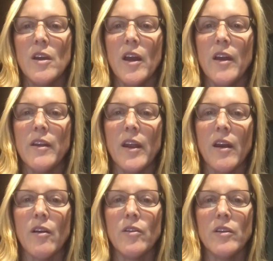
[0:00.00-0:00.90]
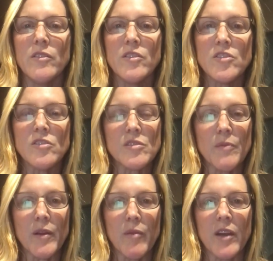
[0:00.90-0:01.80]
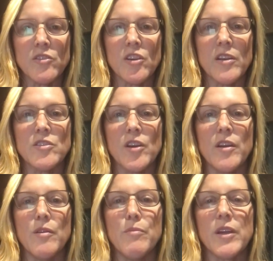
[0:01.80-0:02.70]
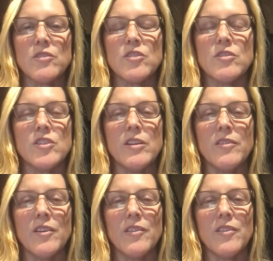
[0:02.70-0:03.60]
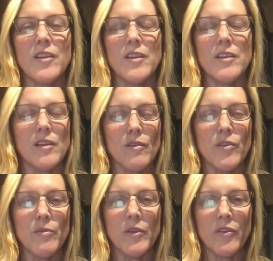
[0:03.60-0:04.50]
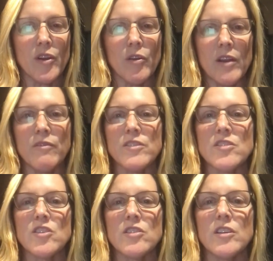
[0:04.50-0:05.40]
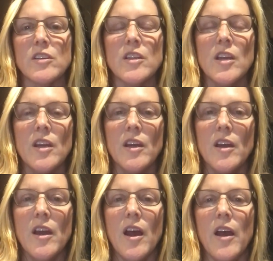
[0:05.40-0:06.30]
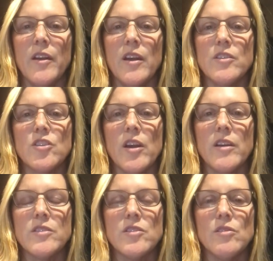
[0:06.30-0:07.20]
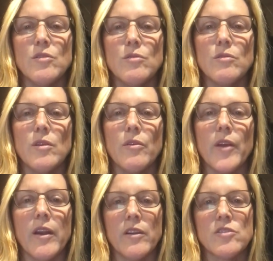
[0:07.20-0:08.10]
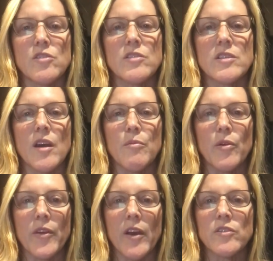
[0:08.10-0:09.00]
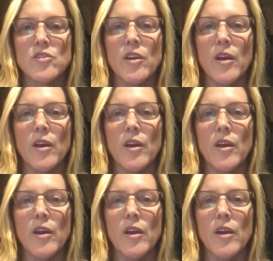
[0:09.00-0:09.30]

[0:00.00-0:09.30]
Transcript: And now, in addition to my mantra, I try to picture Jesus, and I think of him as the great physician, and I try to go that extra step with extra